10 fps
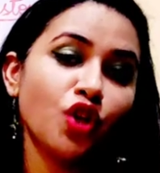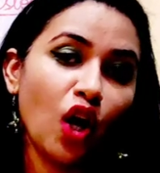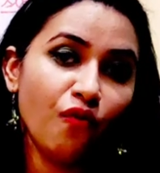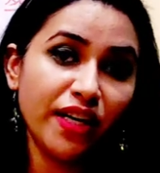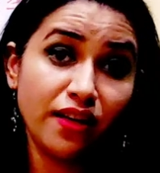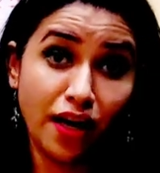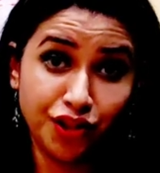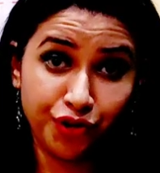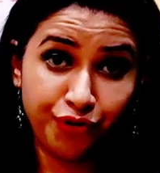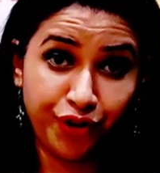solvent
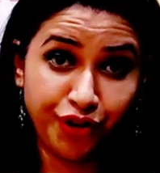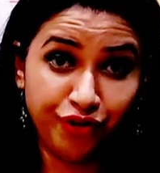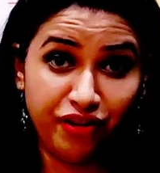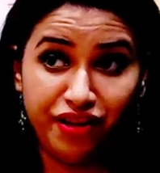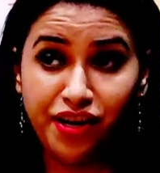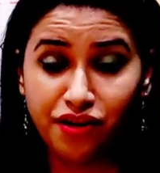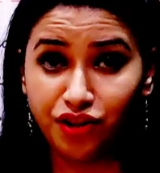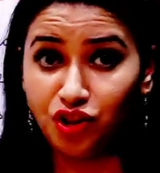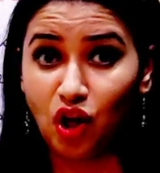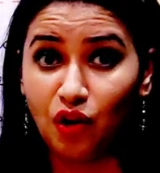concentration. And here
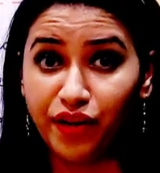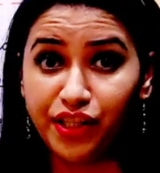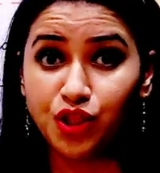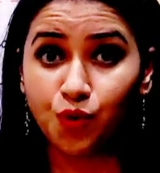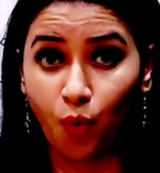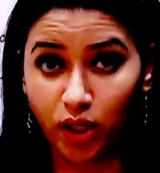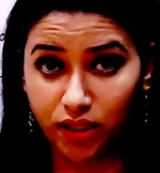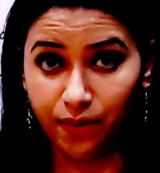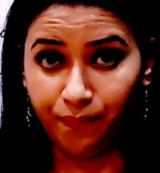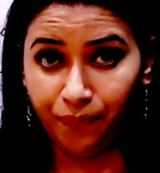the solvent is
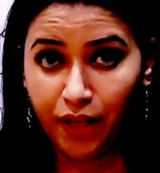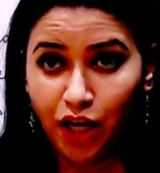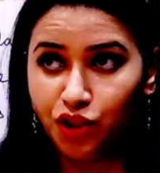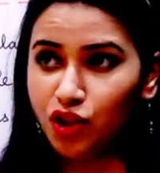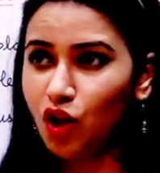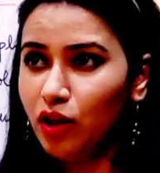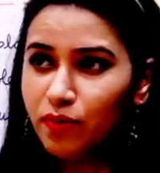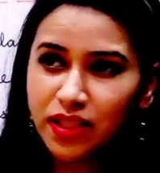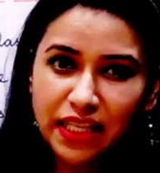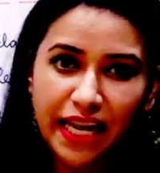water. So it's
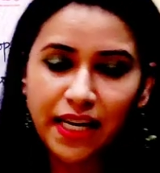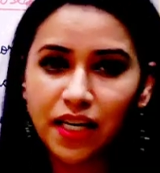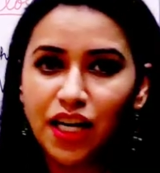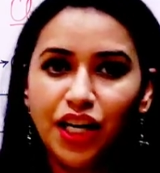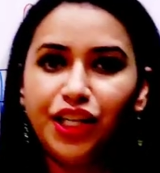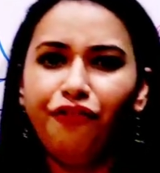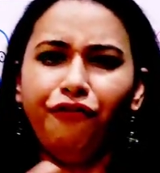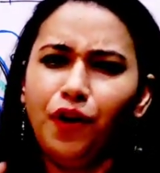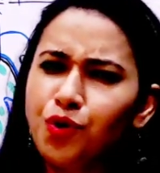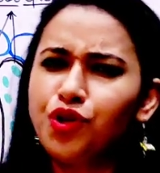almost like
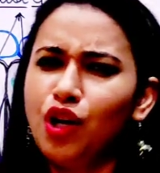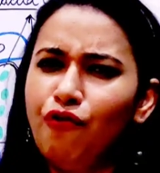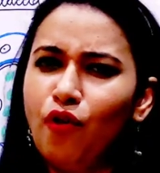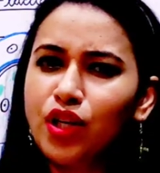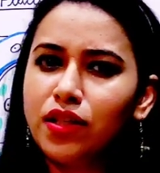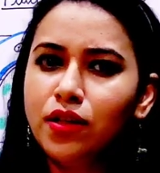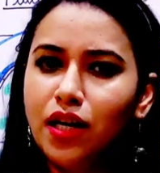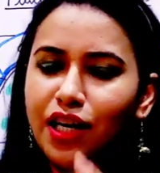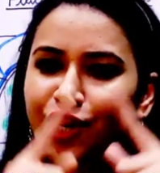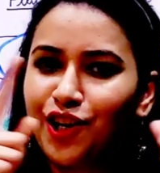diffusion of water
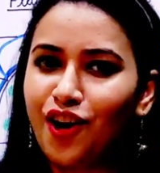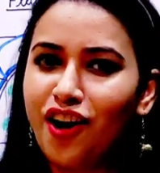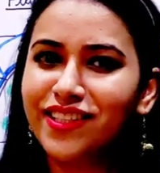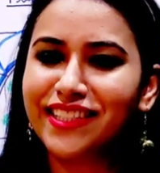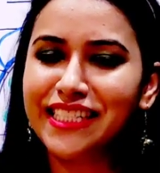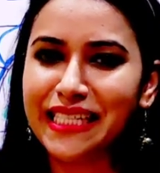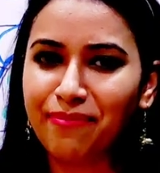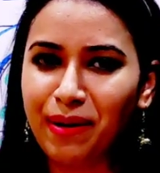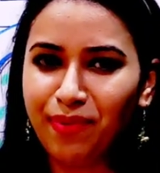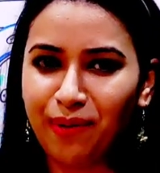across a
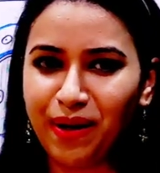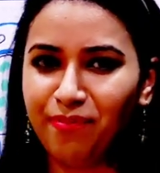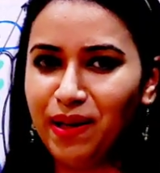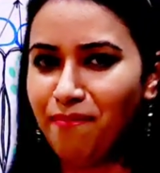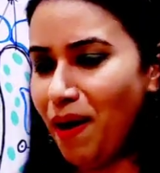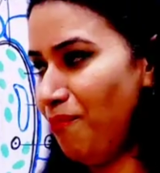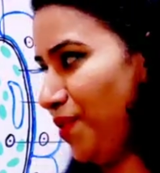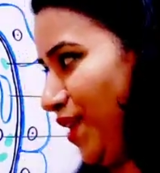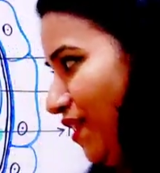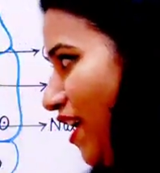semi-permeable
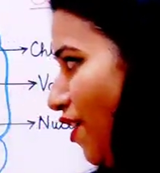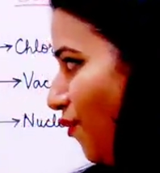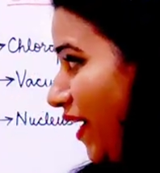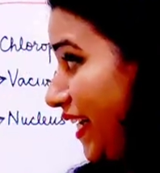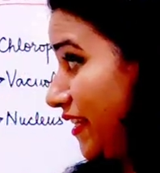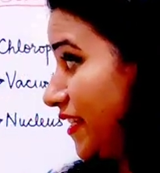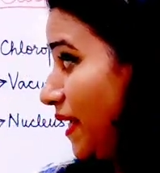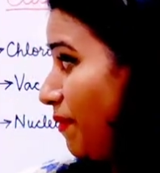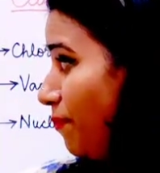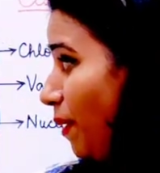membrane, right? And the
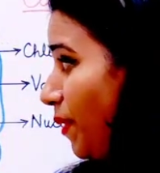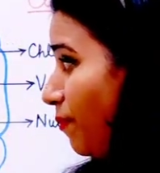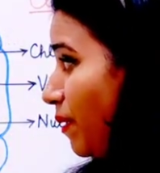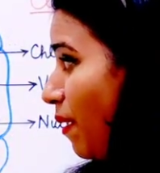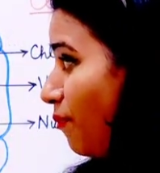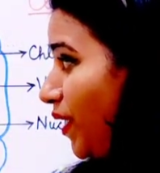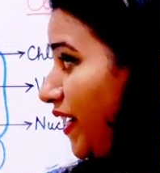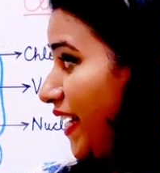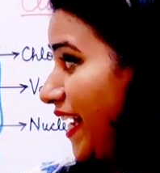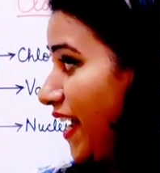semi-permeable
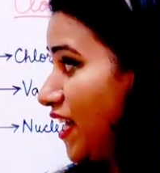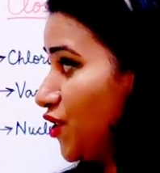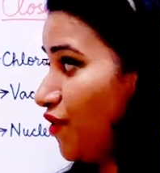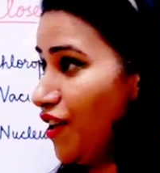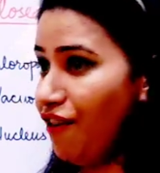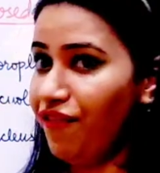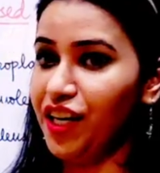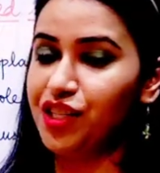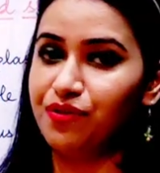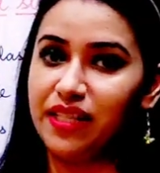membrane is, we're
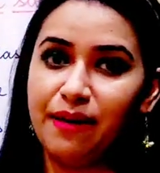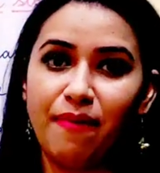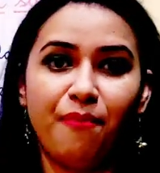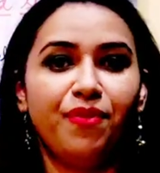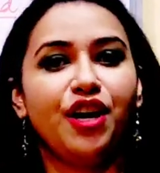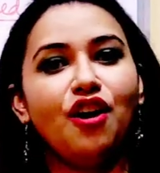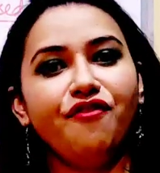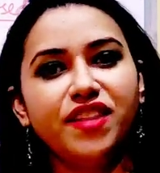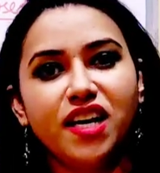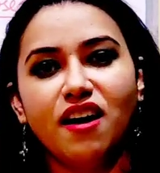referring to the membrane
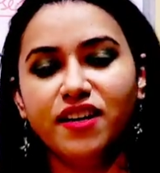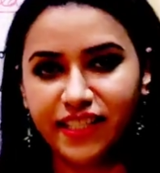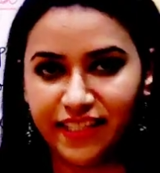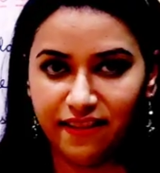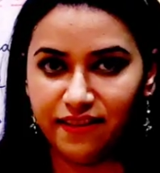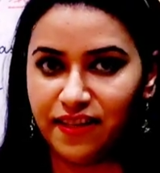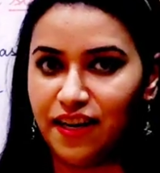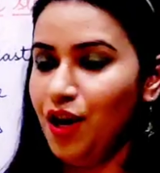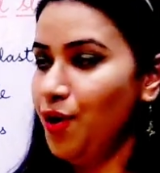of the guard cells,